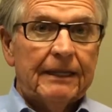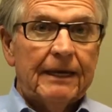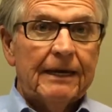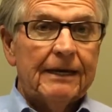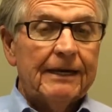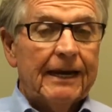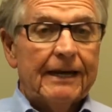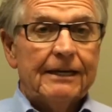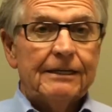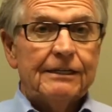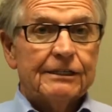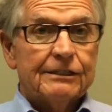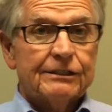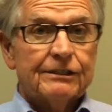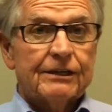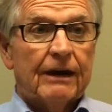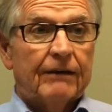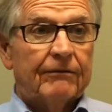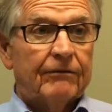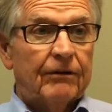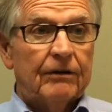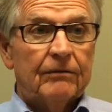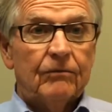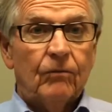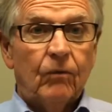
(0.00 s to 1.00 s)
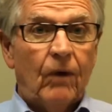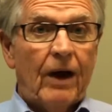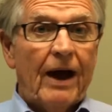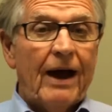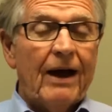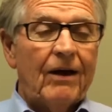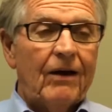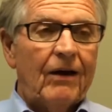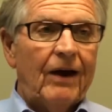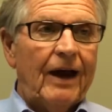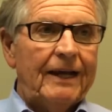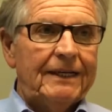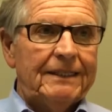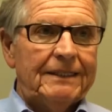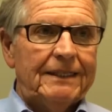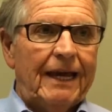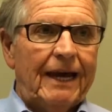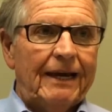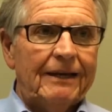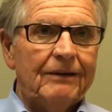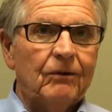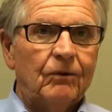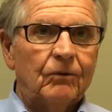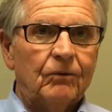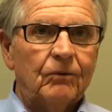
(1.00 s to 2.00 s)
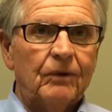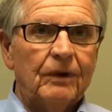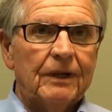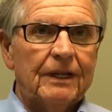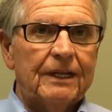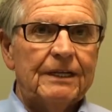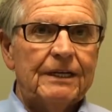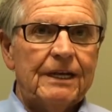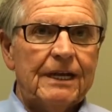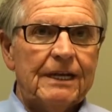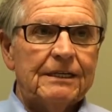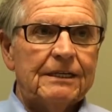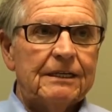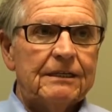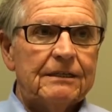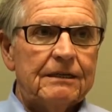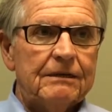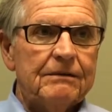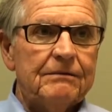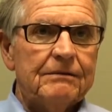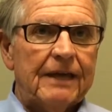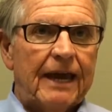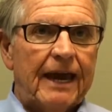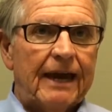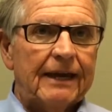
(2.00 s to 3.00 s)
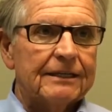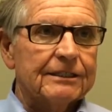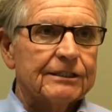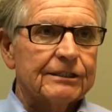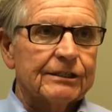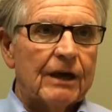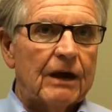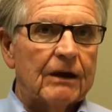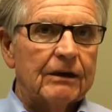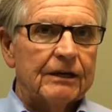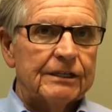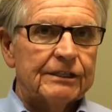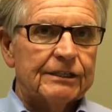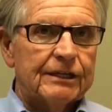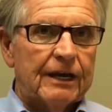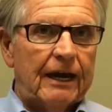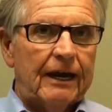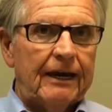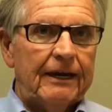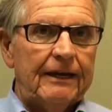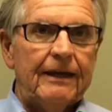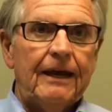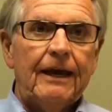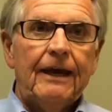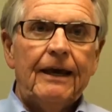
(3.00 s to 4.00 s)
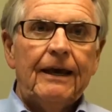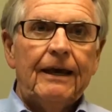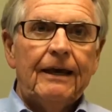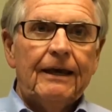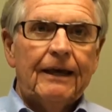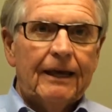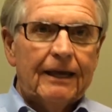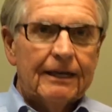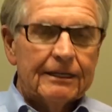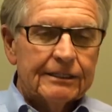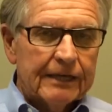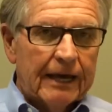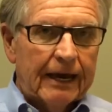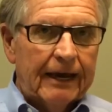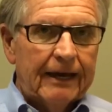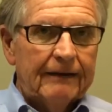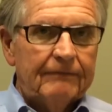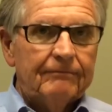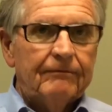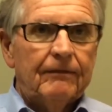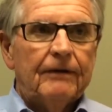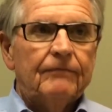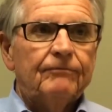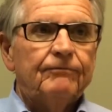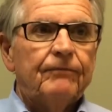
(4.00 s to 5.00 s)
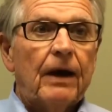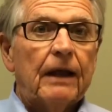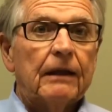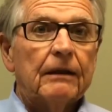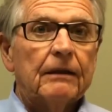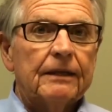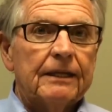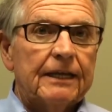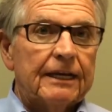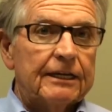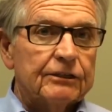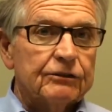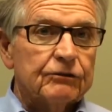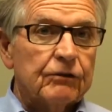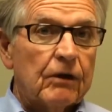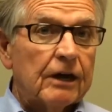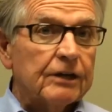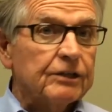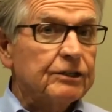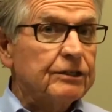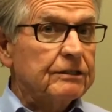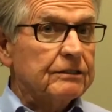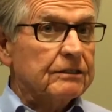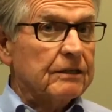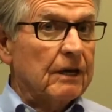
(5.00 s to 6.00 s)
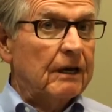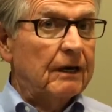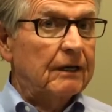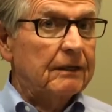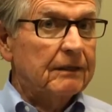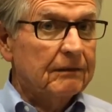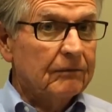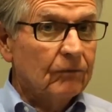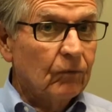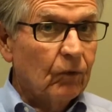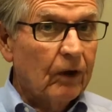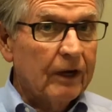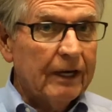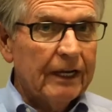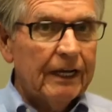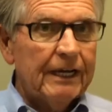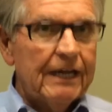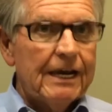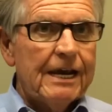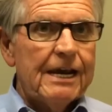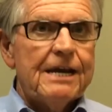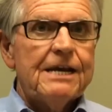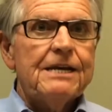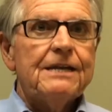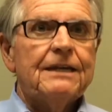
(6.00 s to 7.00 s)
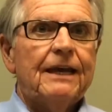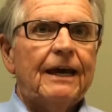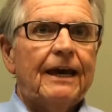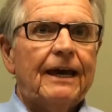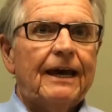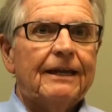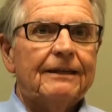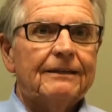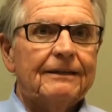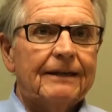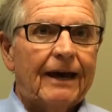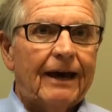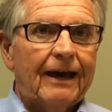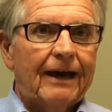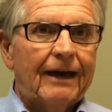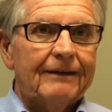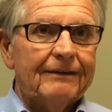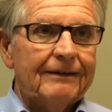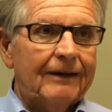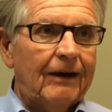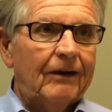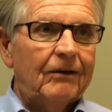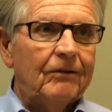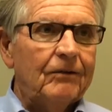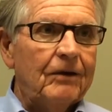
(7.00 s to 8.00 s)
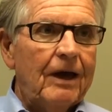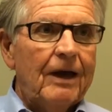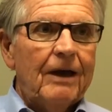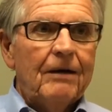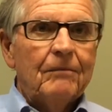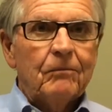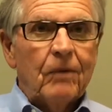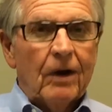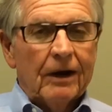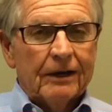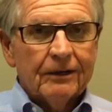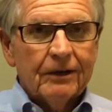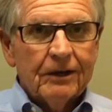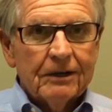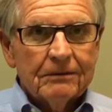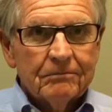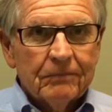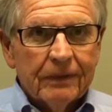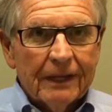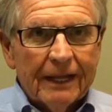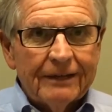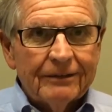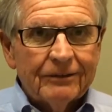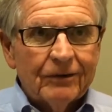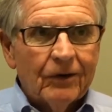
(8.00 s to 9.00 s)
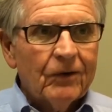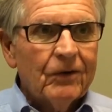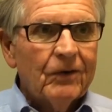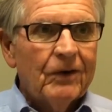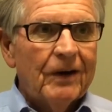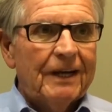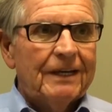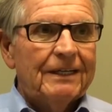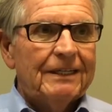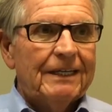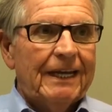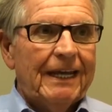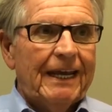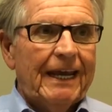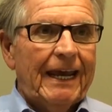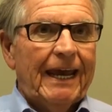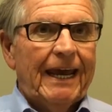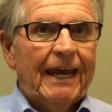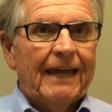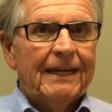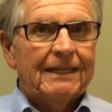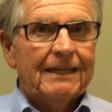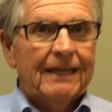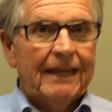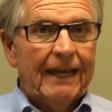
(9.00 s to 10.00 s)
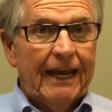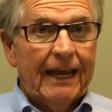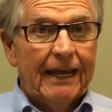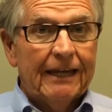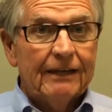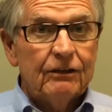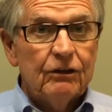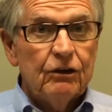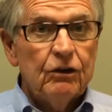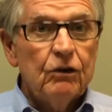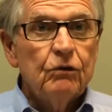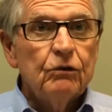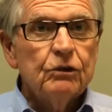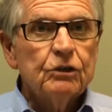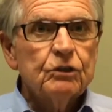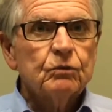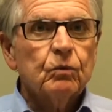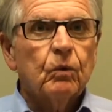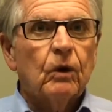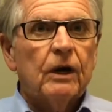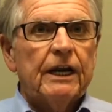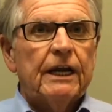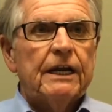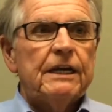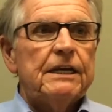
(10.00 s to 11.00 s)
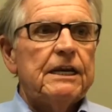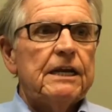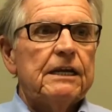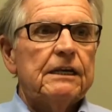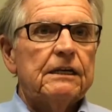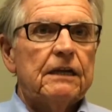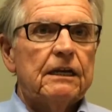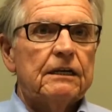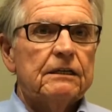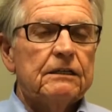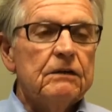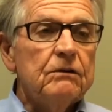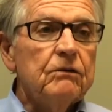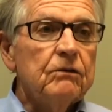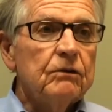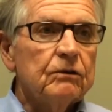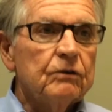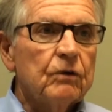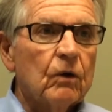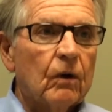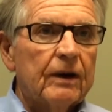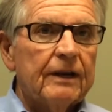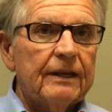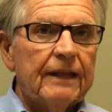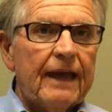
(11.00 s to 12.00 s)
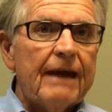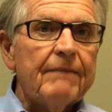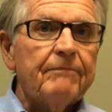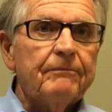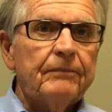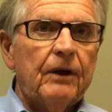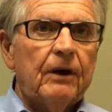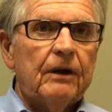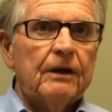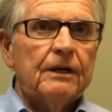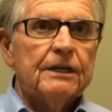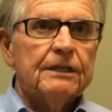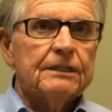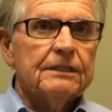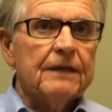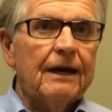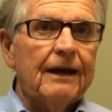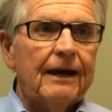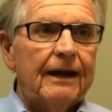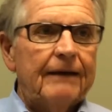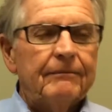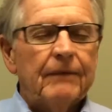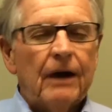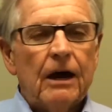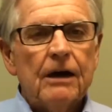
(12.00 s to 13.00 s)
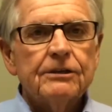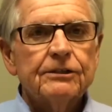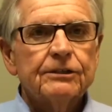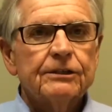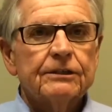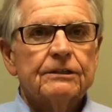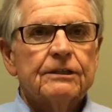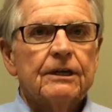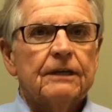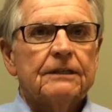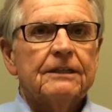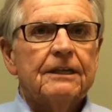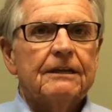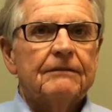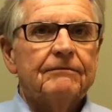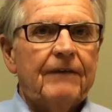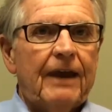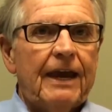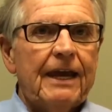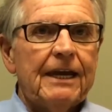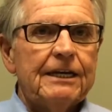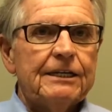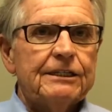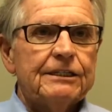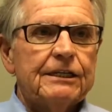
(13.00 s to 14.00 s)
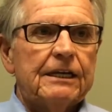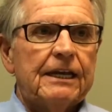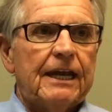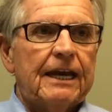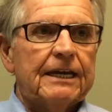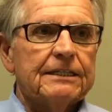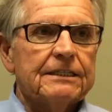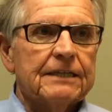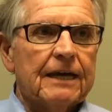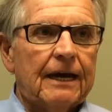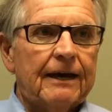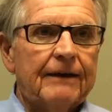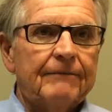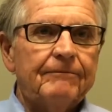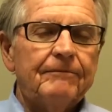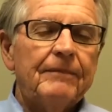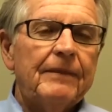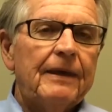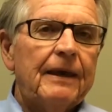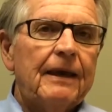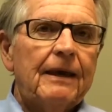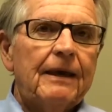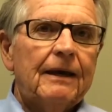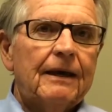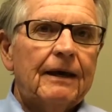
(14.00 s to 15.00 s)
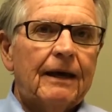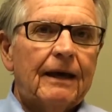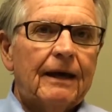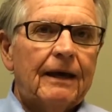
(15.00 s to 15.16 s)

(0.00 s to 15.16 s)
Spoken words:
but then I discovered, wow, I don't really need to do that as long as I follow the instructions on what I eat, and bought a good blender, and used what I needed to do during that period of time. I also took the advantage of that time